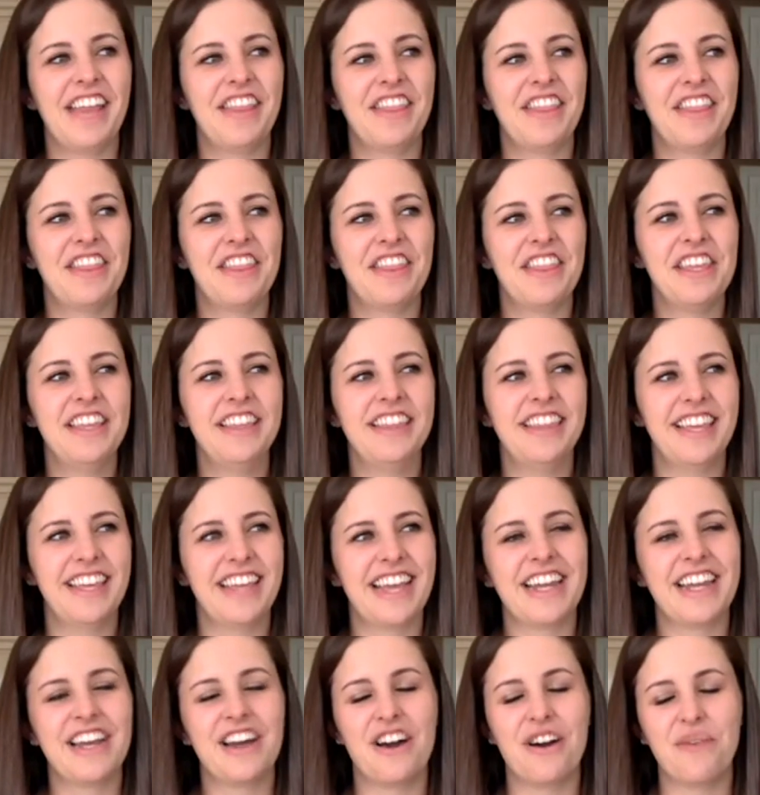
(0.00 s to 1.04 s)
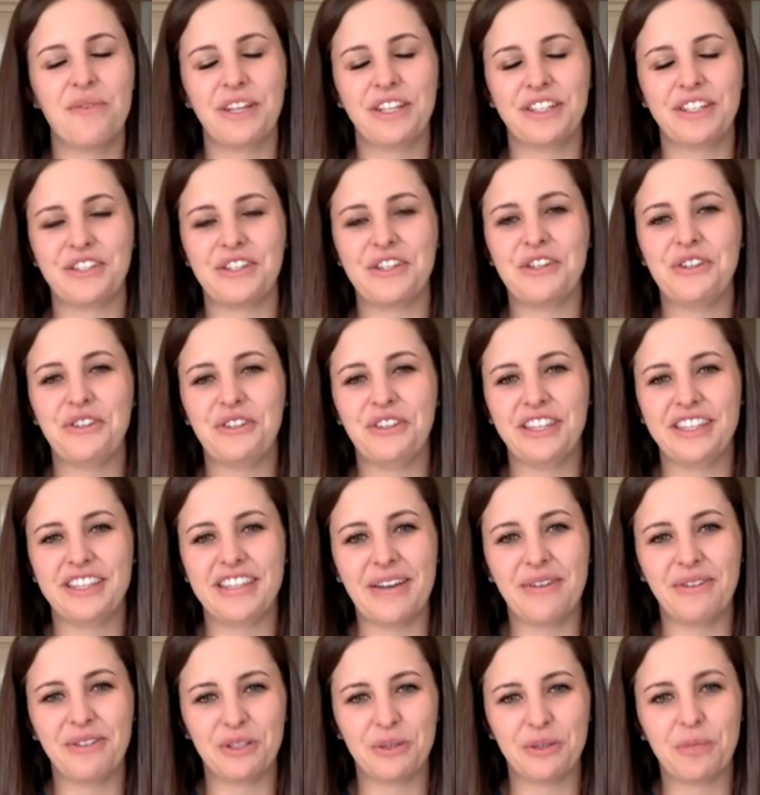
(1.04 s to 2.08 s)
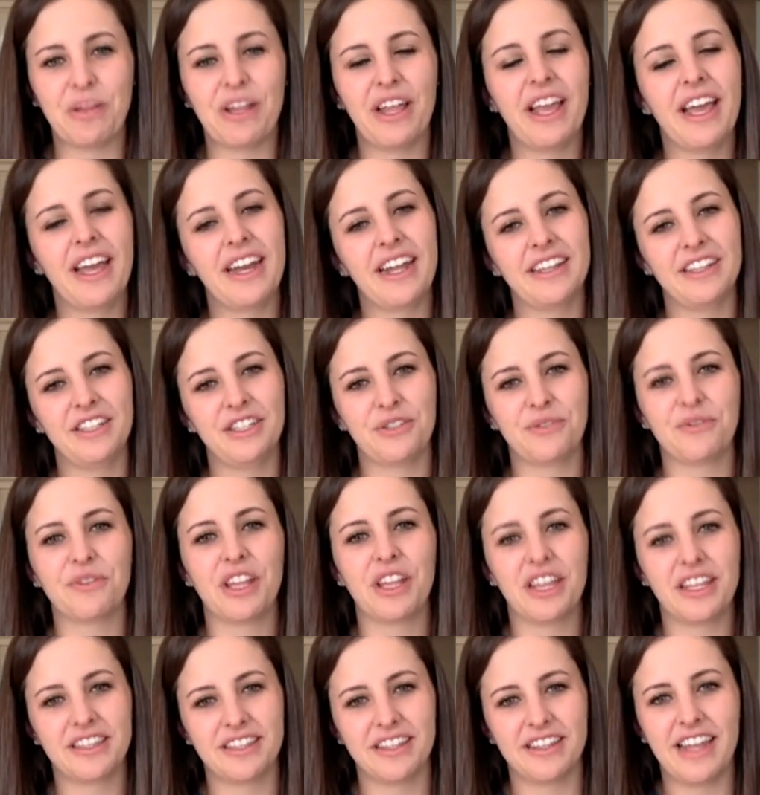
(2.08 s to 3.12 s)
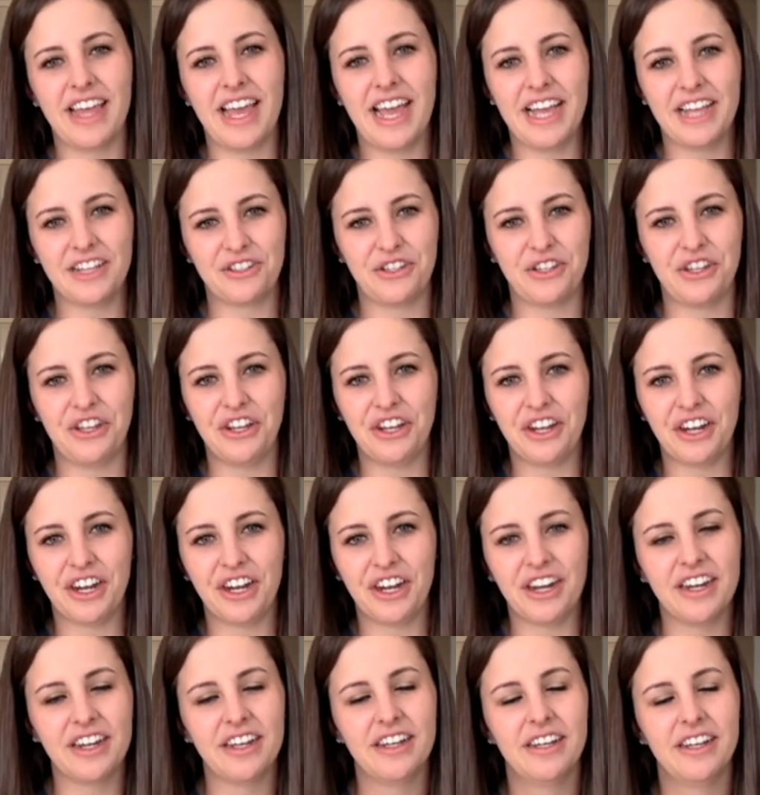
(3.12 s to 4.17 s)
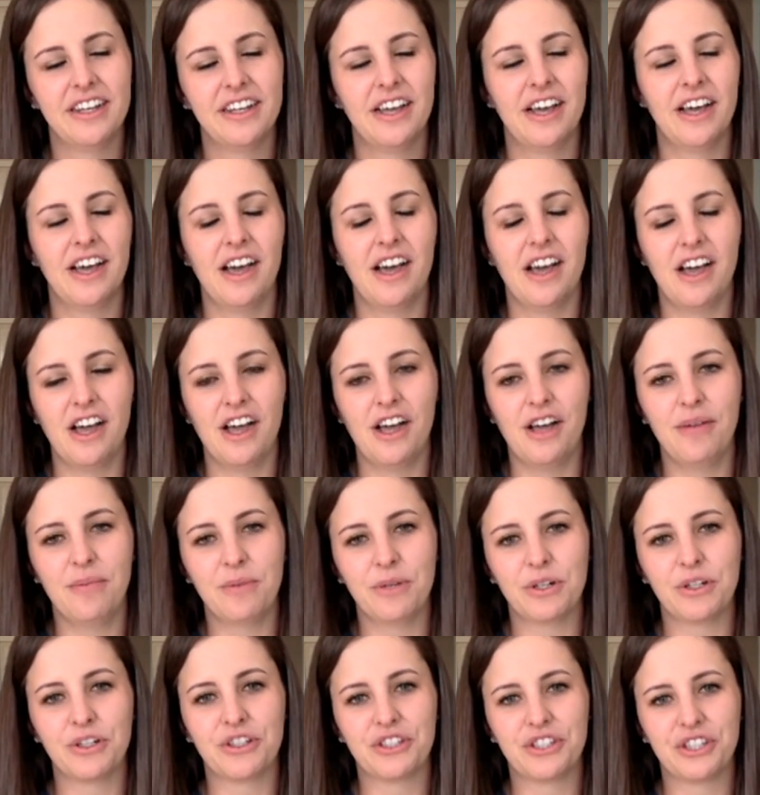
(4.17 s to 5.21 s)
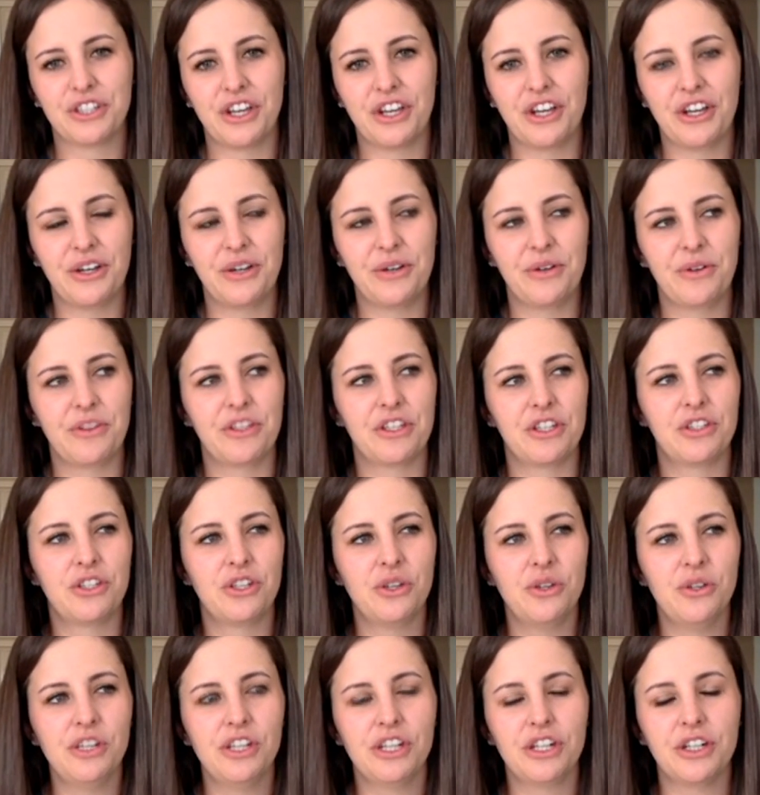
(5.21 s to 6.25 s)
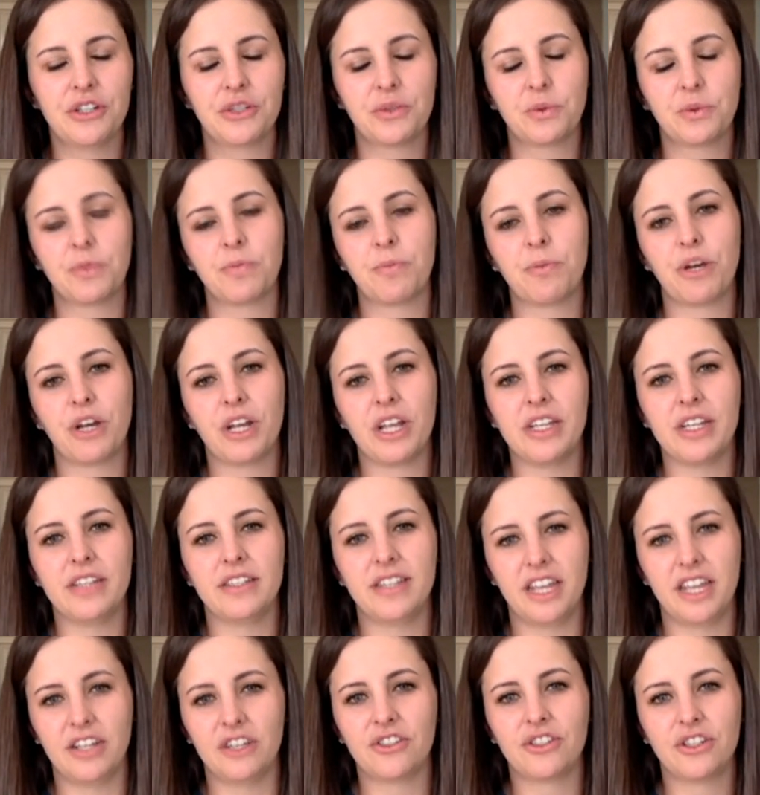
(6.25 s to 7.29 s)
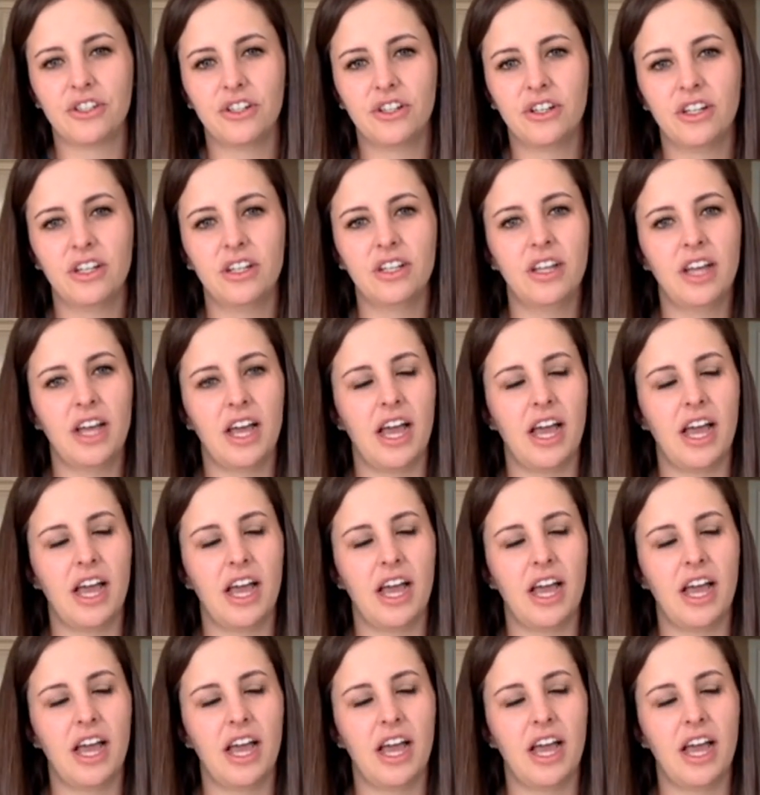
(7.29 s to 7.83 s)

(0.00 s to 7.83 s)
think they kind of always knew that that was a plan, at least for like the last year um, or so. The two years was pretty intentional.